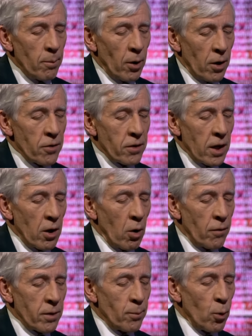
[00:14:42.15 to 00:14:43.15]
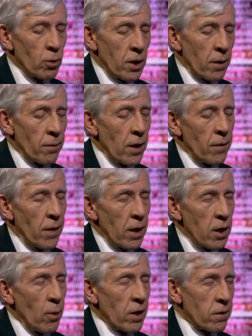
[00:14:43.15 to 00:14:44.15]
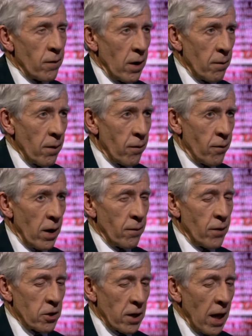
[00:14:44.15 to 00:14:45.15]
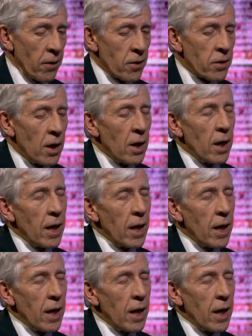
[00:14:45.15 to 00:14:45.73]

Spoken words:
policy of supporting the US and French and others